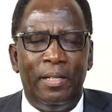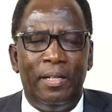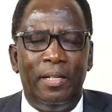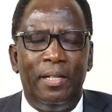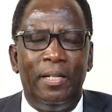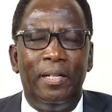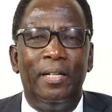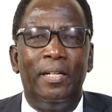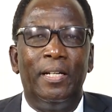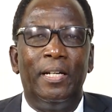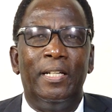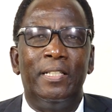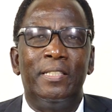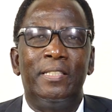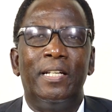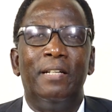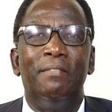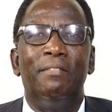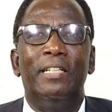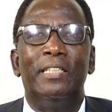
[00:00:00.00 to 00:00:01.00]
I
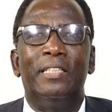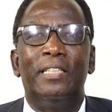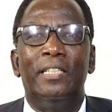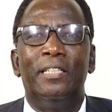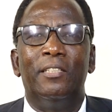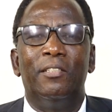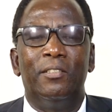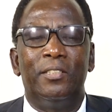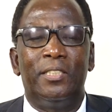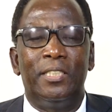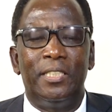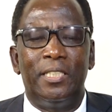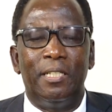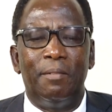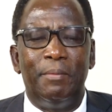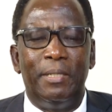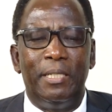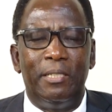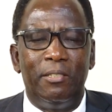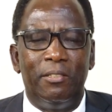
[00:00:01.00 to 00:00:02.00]
serve at the head of
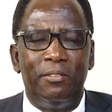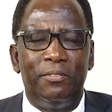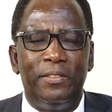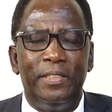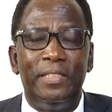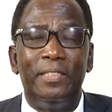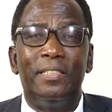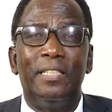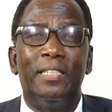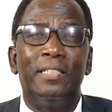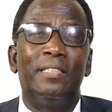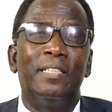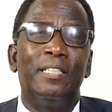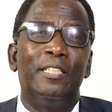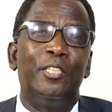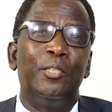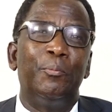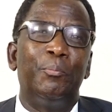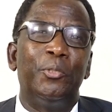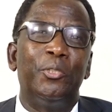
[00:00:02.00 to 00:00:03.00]
Sita Med office as the
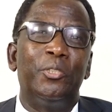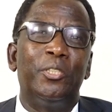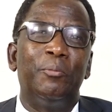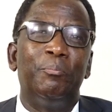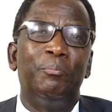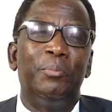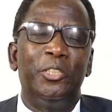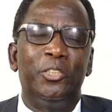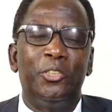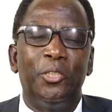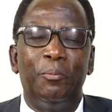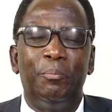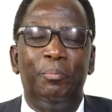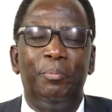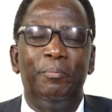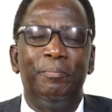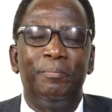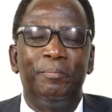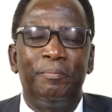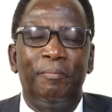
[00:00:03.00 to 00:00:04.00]
deputy
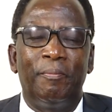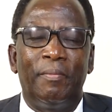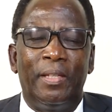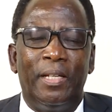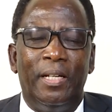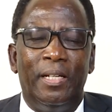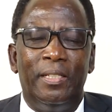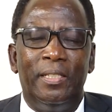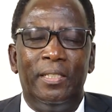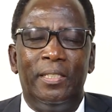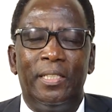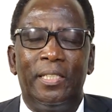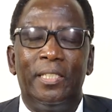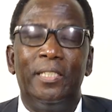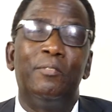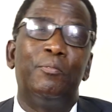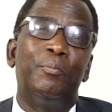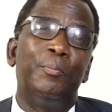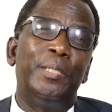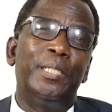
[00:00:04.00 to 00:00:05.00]
bishop, and it
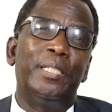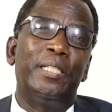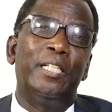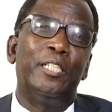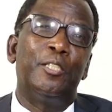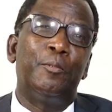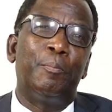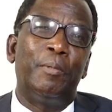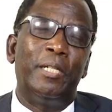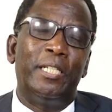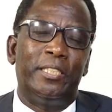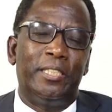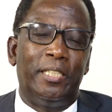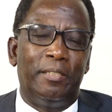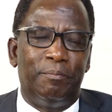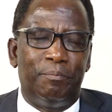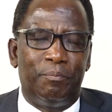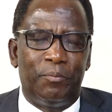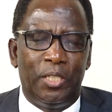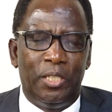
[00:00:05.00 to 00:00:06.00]
gives me great
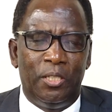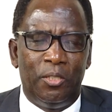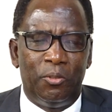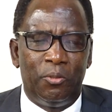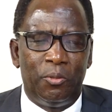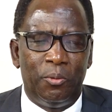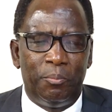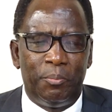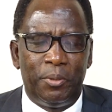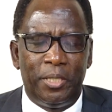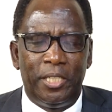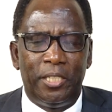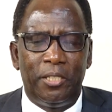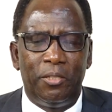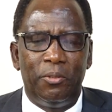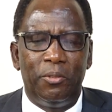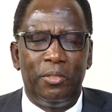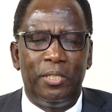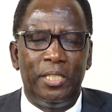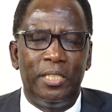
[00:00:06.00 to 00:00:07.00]
pleasure to bring
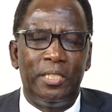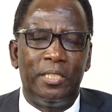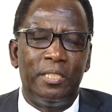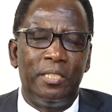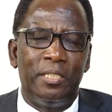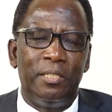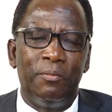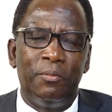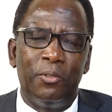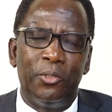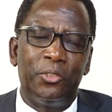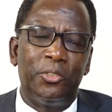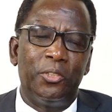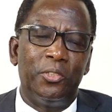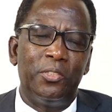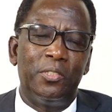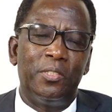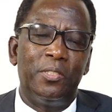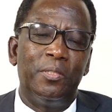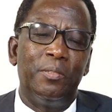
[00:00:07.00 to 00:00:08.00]
you these
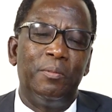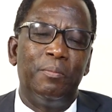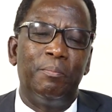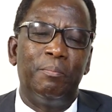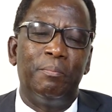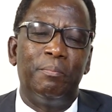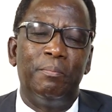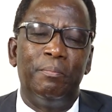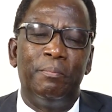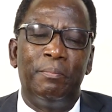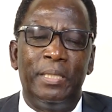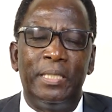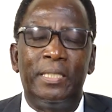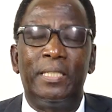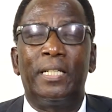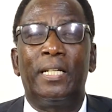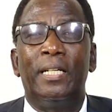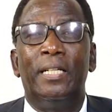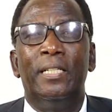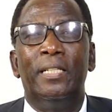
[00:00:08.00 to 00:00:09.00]
devotions,
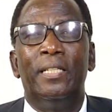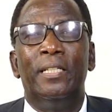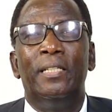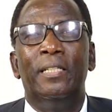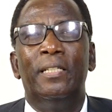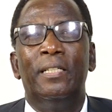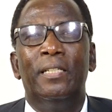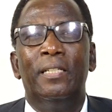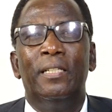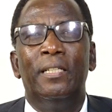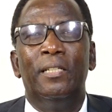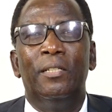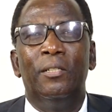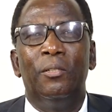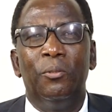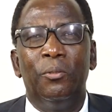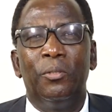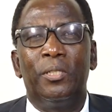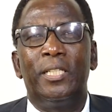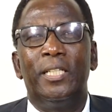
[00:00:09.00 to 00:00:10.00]
basically
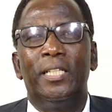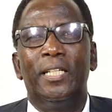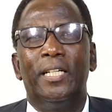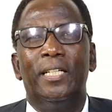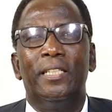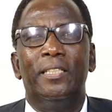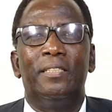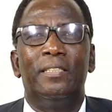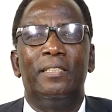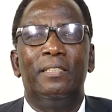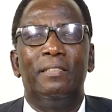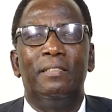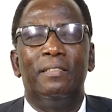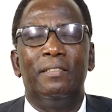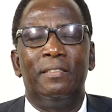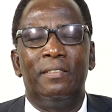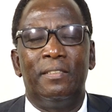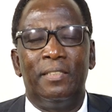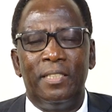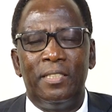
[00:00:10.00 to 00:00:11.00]
looking at
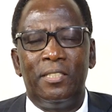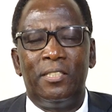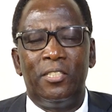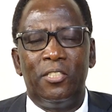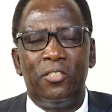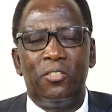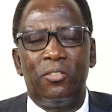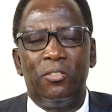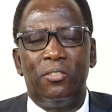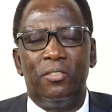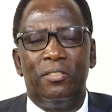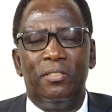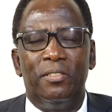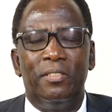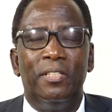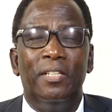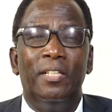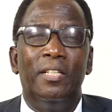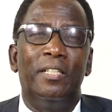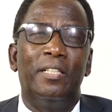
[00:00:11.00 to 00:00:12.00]
this season,
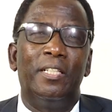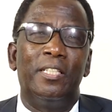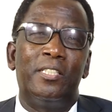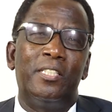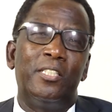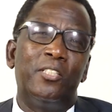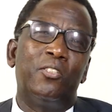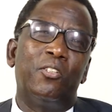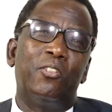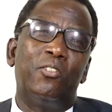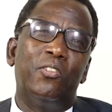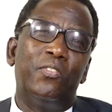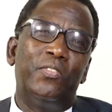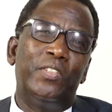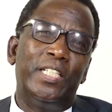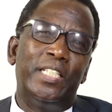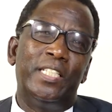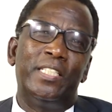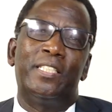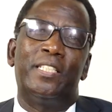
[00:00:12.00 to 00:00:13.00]
the season
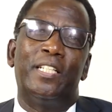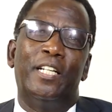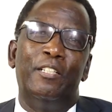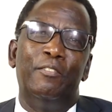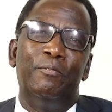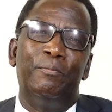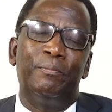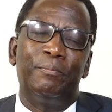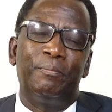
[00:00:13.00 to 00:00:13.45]
of Easter.